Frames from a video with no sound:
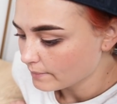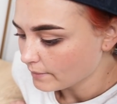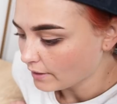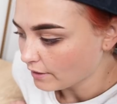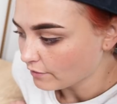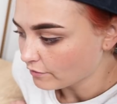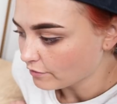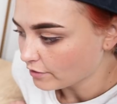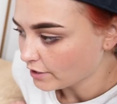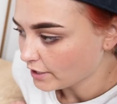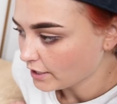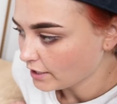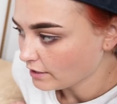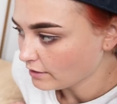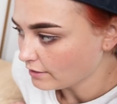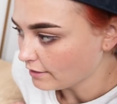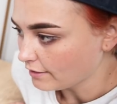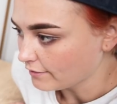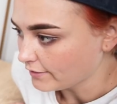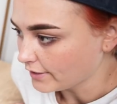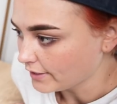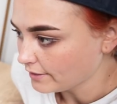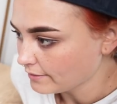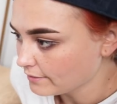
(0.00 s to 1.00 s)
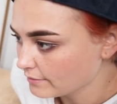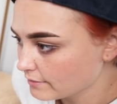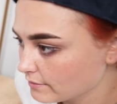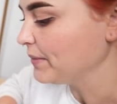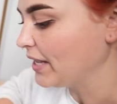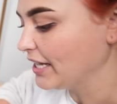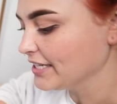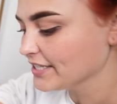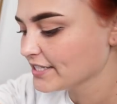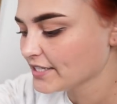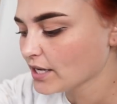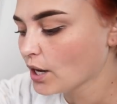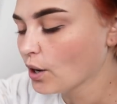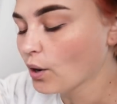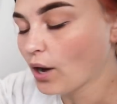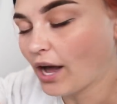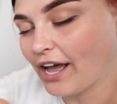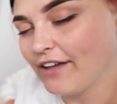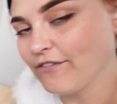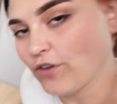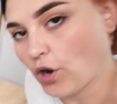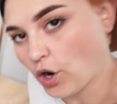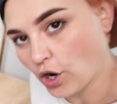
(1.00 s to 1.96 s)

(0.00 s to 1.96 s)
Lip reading: I freaking love it. And so I've